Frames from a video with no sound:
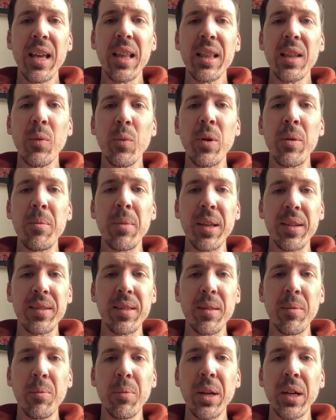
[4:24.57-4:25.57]
that we miss
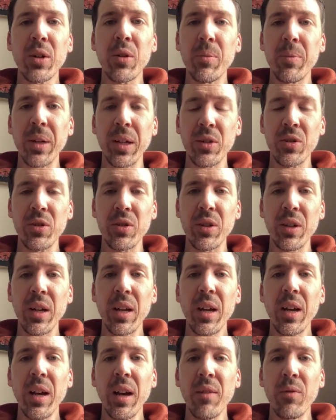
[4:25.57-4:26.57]
the bigger picture
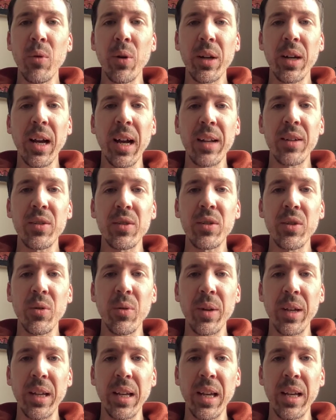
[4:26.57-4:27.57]
of what God is
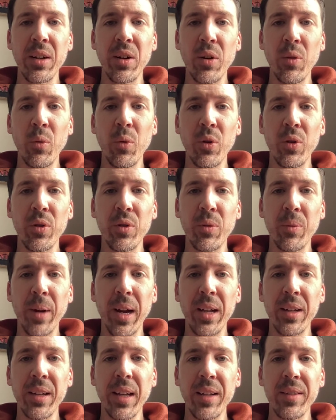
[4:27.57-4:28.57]
doing in our world
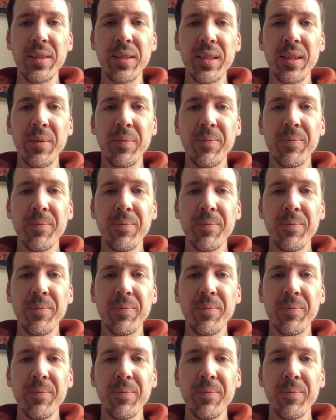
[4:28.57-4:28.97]
around us.